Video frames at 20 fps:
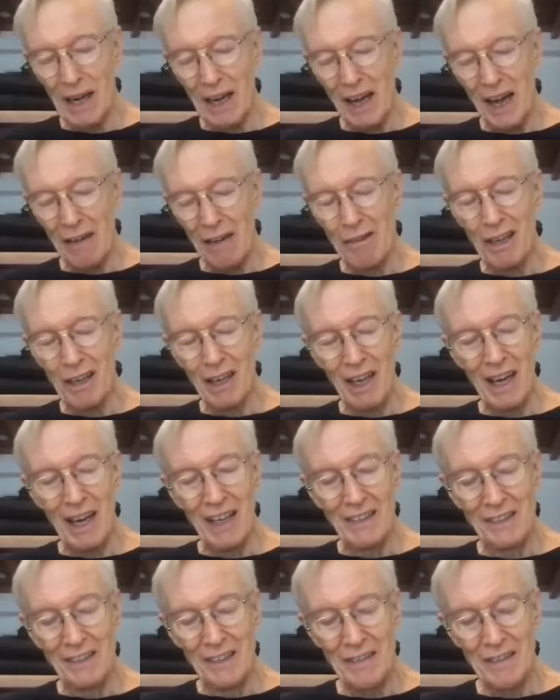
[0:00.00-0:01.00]
I, I
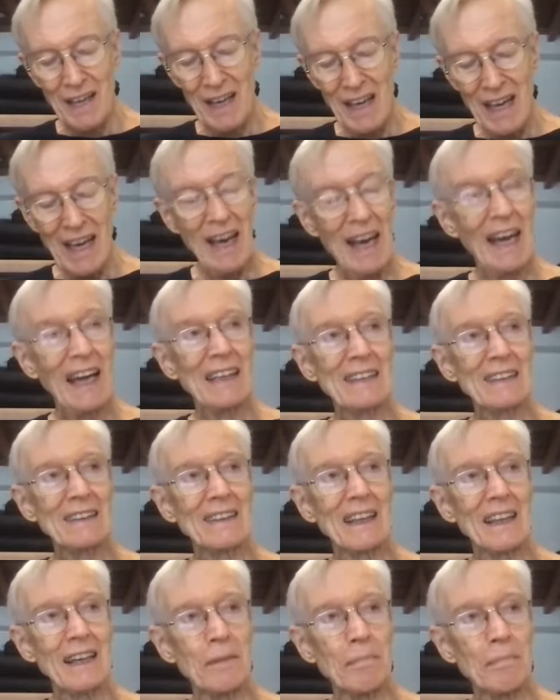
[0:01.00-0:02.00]
realized. And
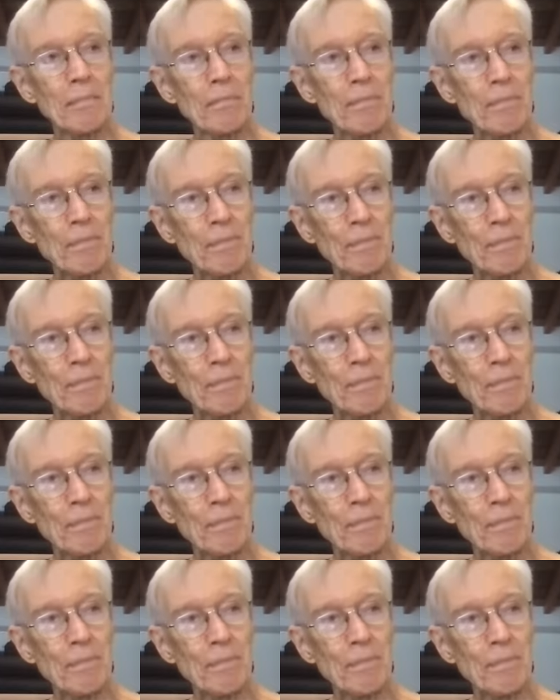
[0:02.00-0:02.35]
um,